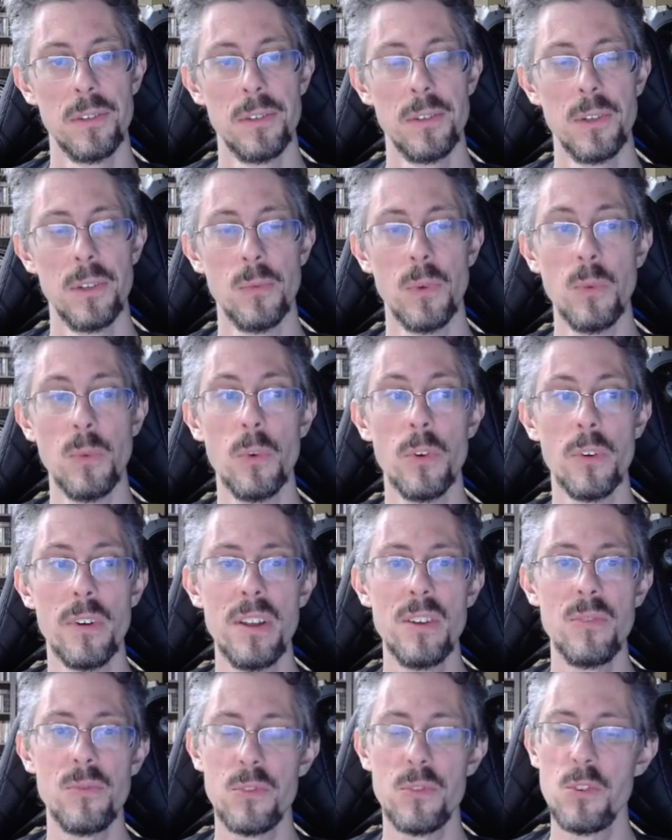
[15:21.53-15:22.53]
When we're
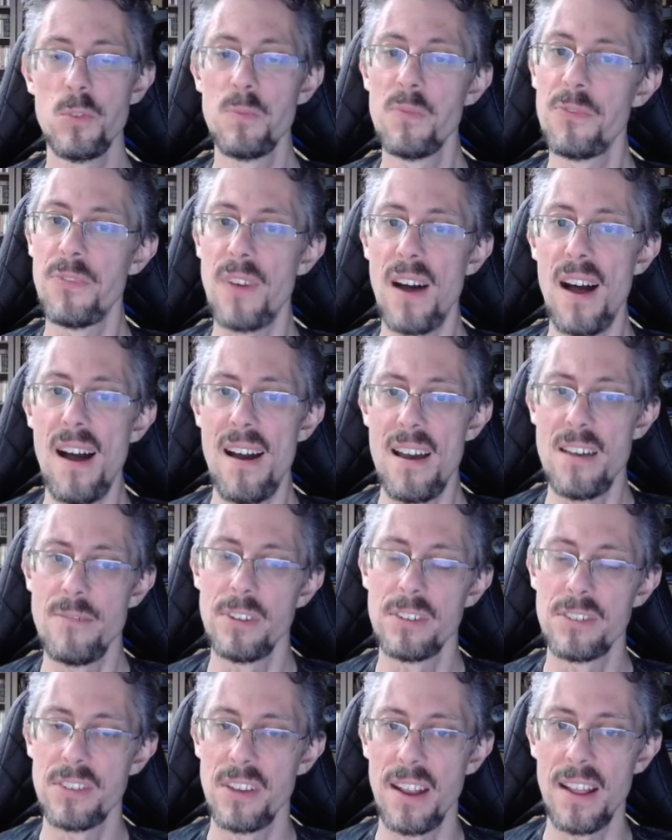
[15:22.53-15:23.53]
in room 5
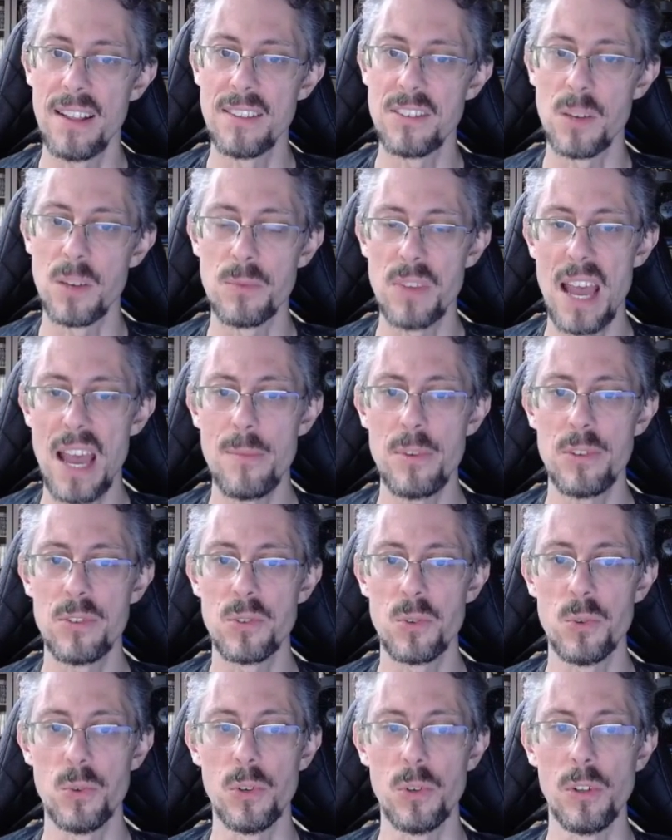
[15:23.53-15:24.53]
at St. Anselm's Abbey
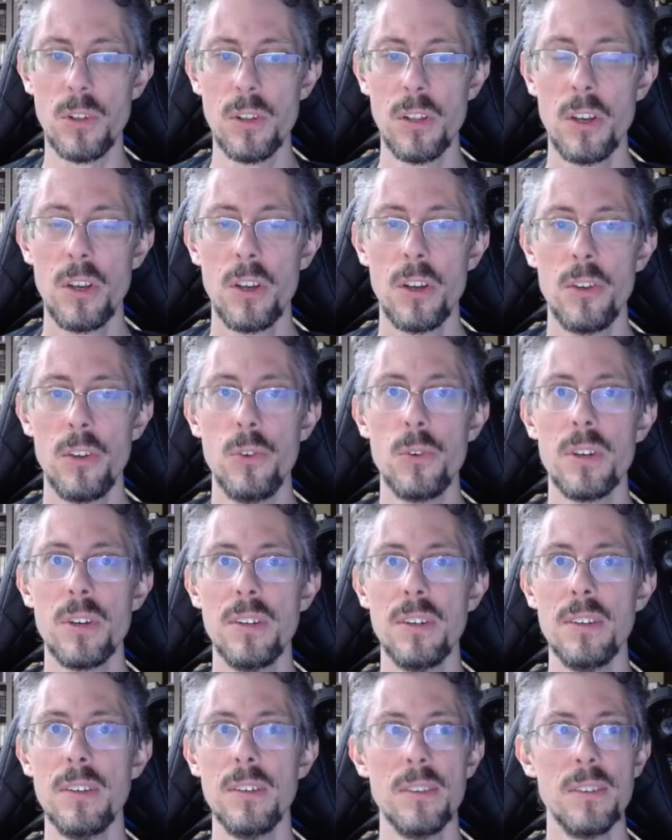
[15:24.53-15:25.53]
School, you
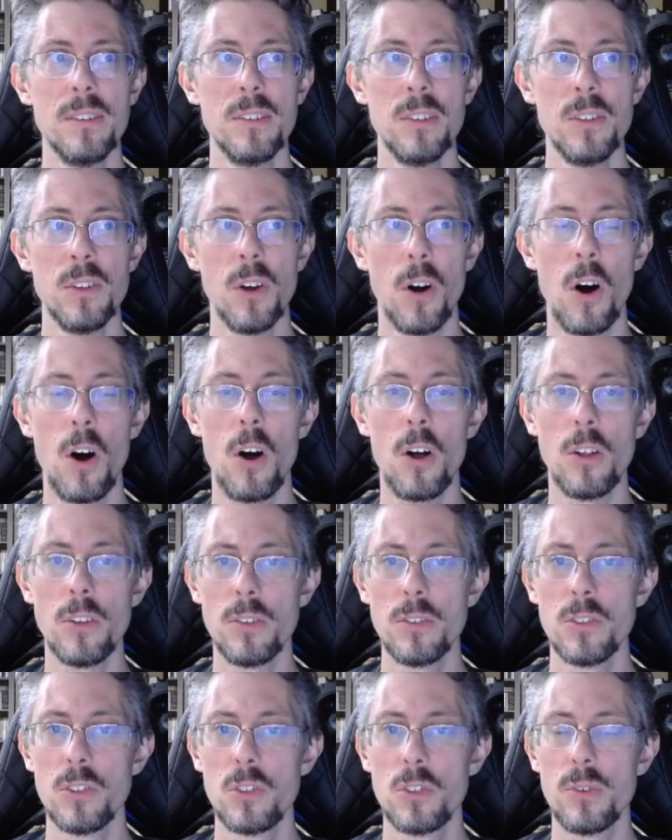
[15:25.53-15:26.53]
can all
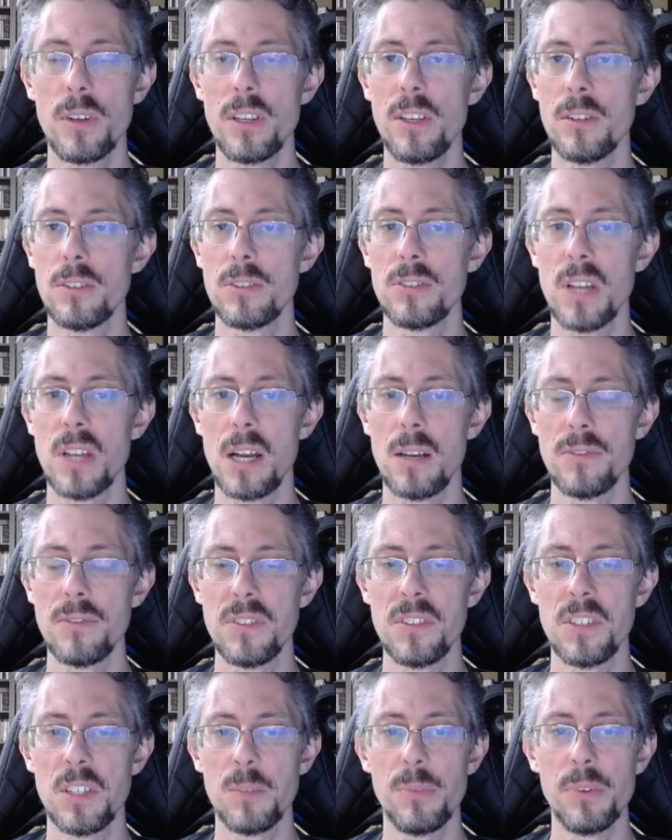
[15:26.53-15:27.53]
trick yourselves
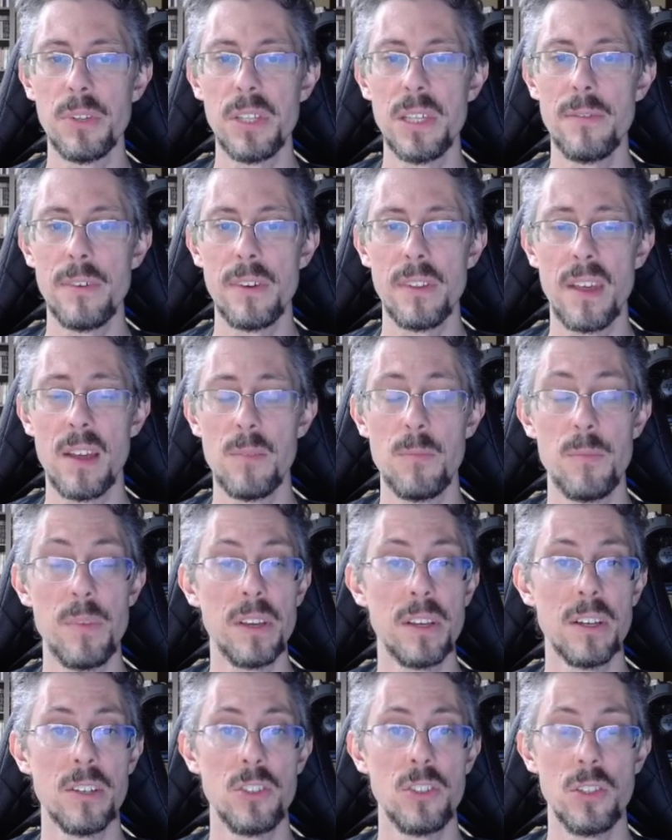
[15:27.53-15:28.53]
into believing that
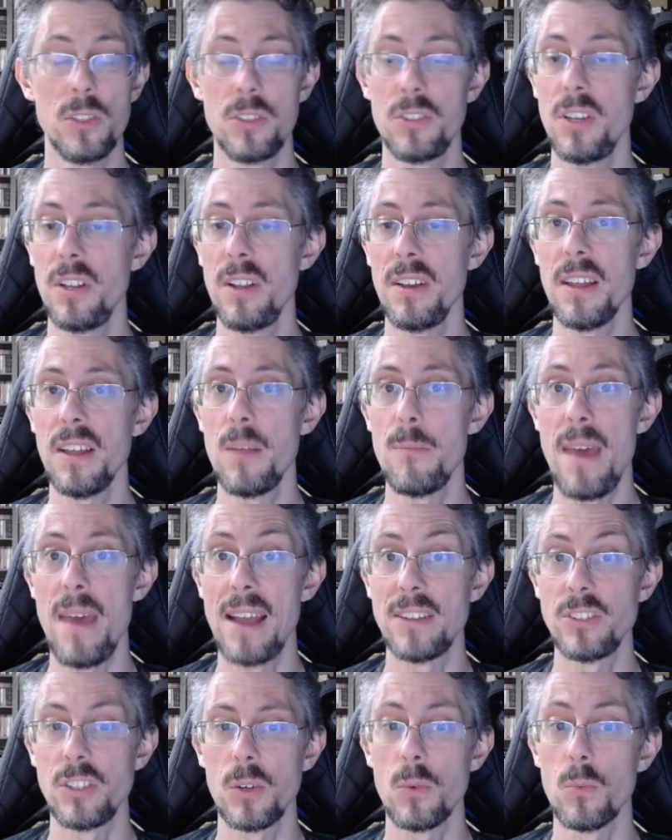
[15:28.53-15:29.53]
because you're sitting in a
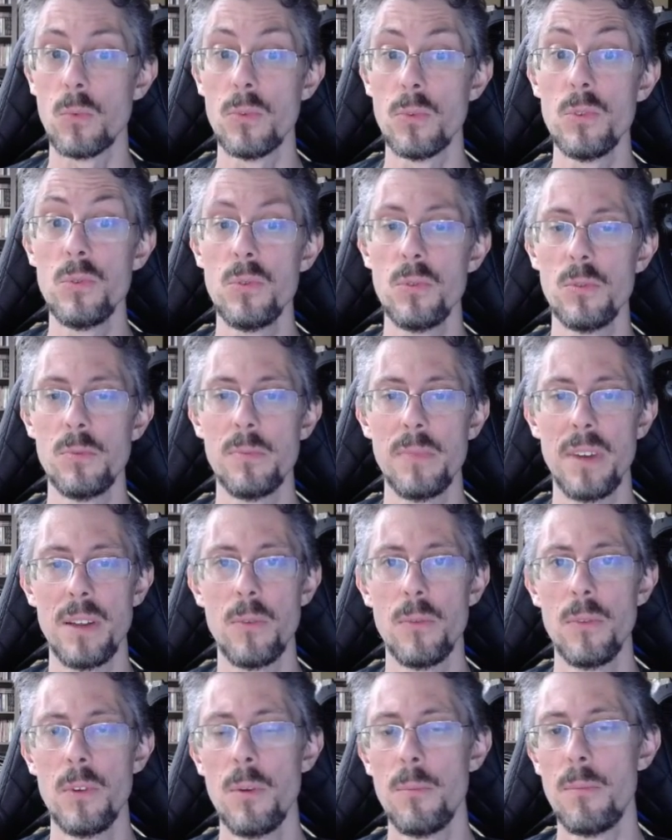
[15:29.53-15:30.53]
magic room
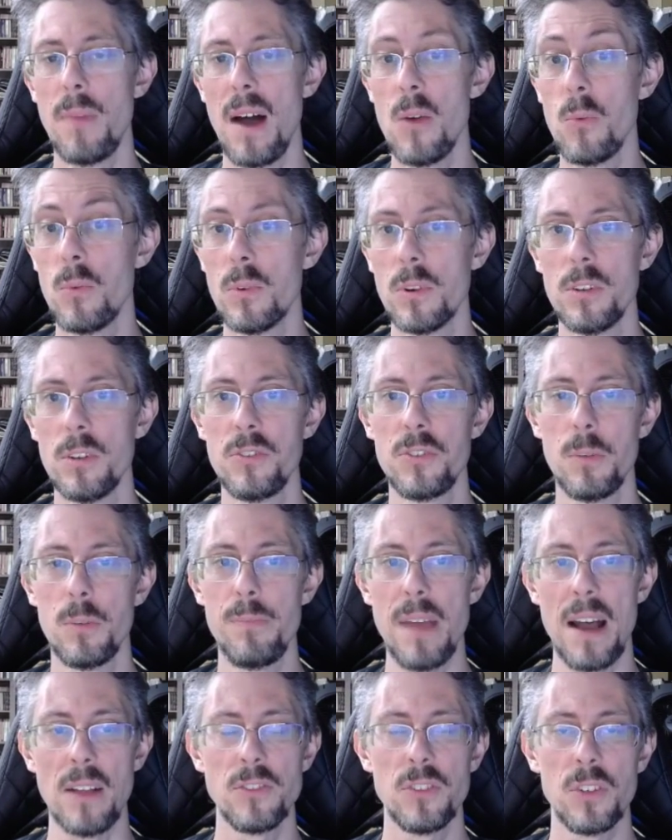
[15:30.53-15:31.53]
and my words are
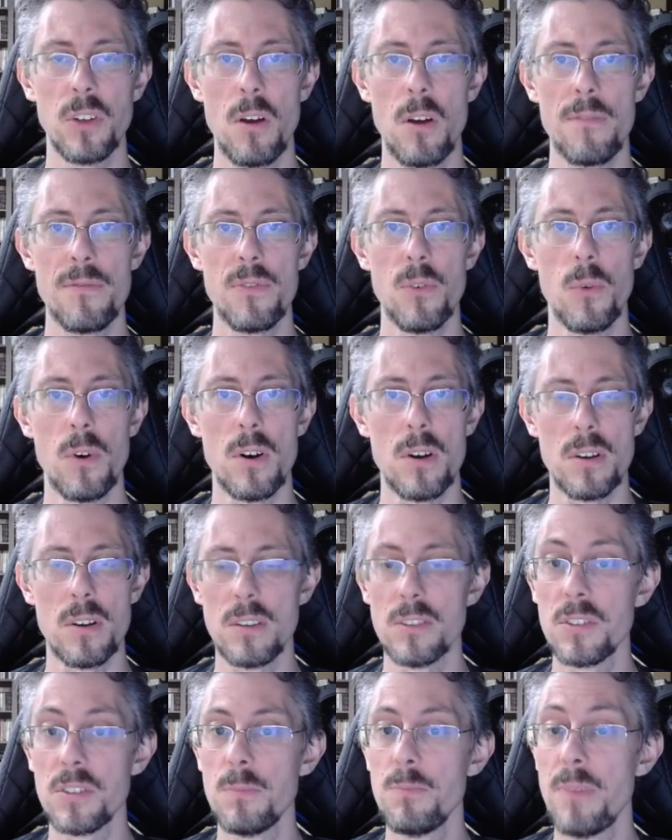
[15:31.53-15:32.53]
bouncing off the
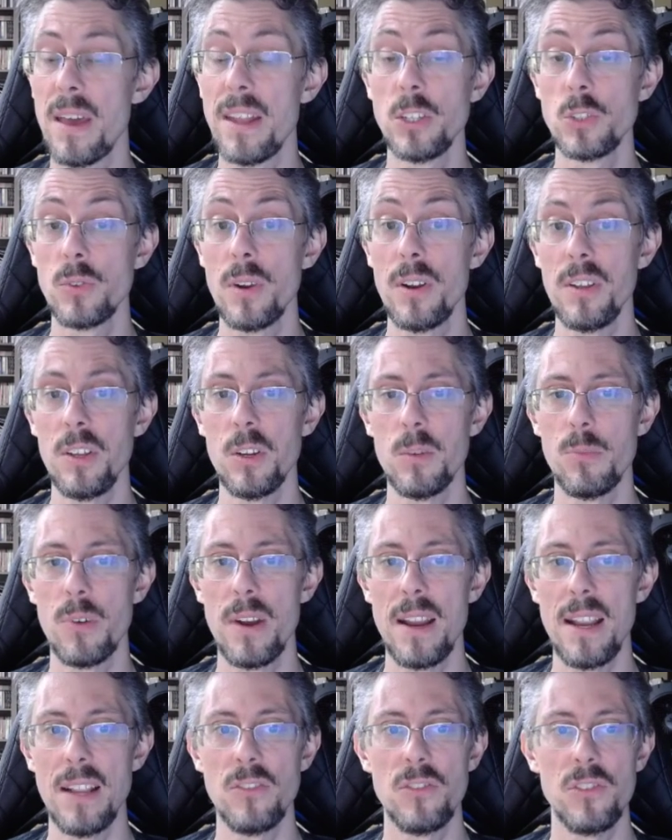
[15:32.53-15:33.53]
walls and penetrating your
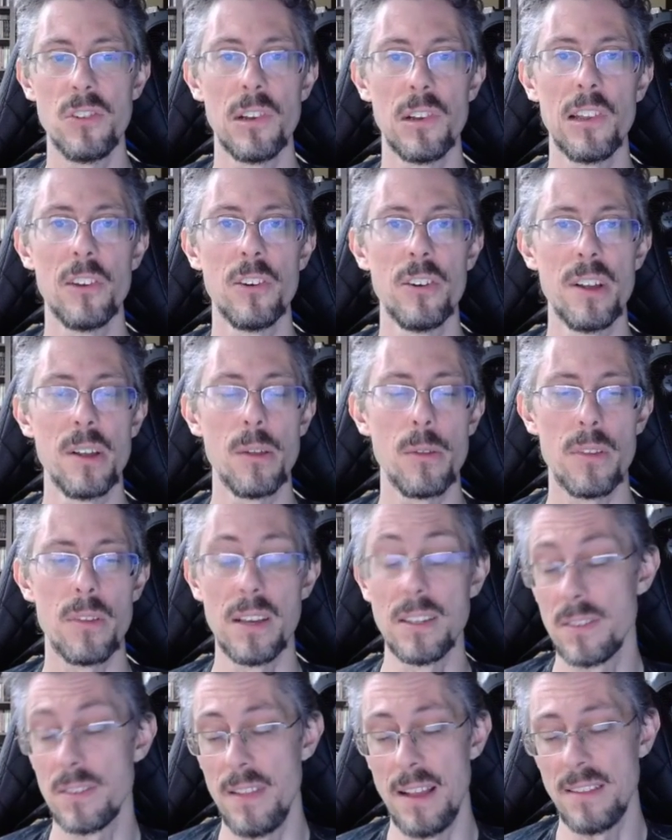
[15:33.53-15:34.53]
brains, you're learning
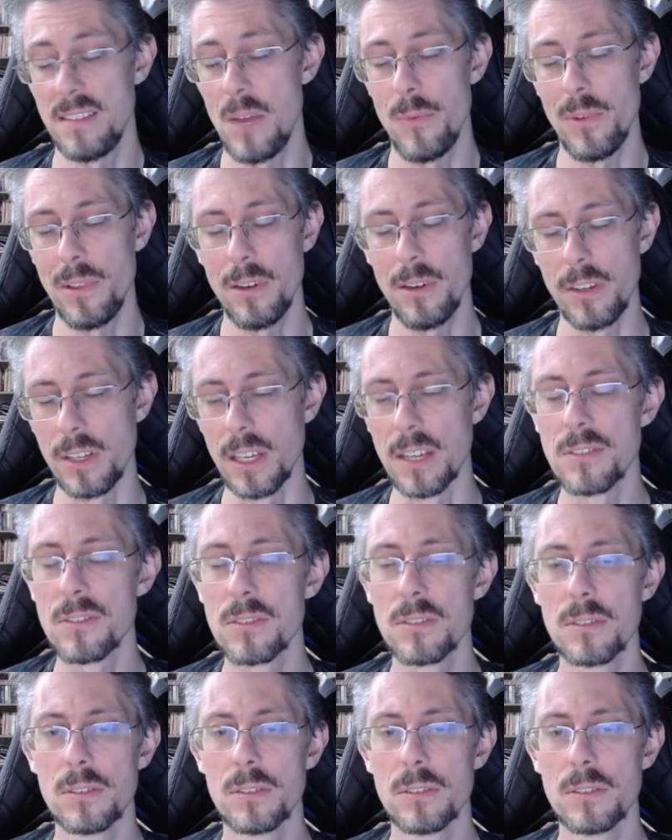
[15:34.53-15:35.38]
things. And that's not what learning is.